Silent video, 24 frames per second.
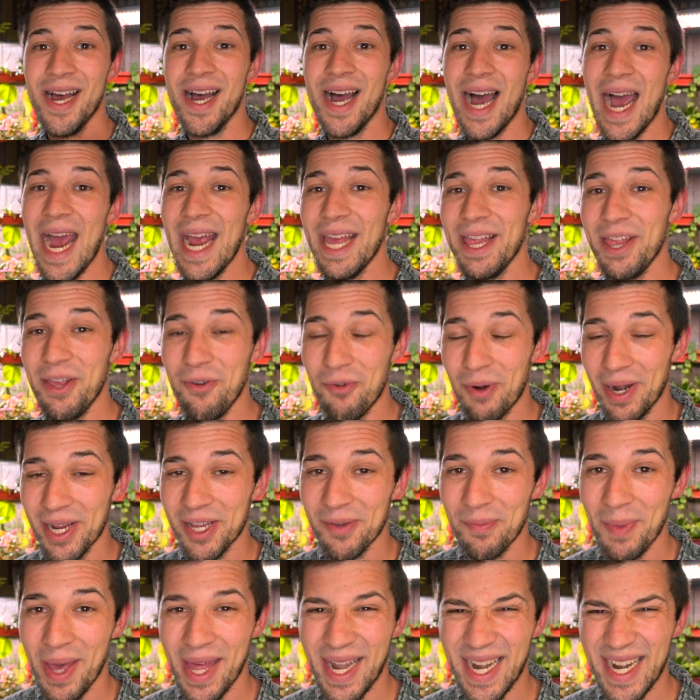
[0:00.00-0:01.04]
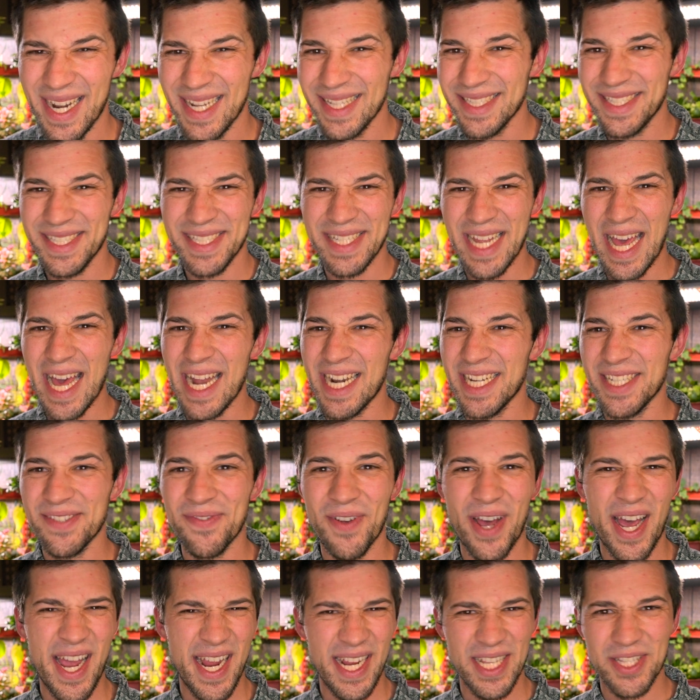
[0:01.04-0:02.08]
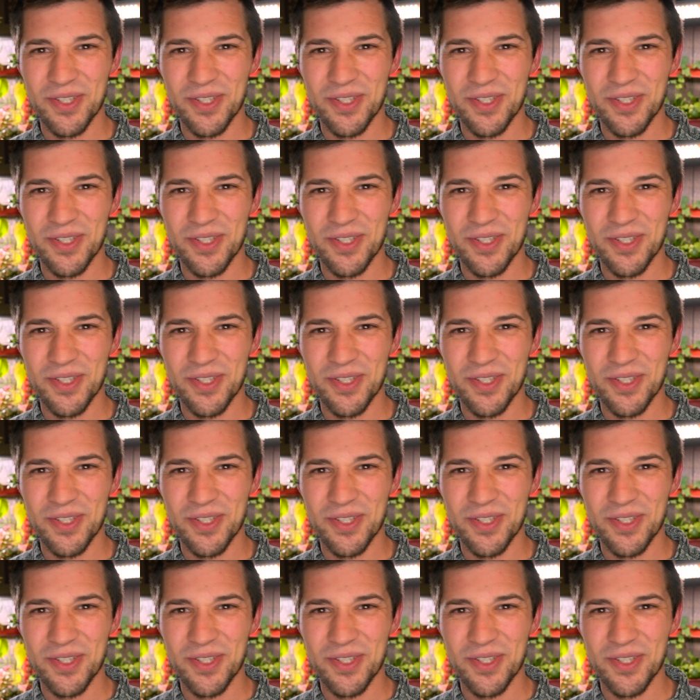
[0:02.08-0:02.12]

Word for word: highly recommend it. It's satisfying.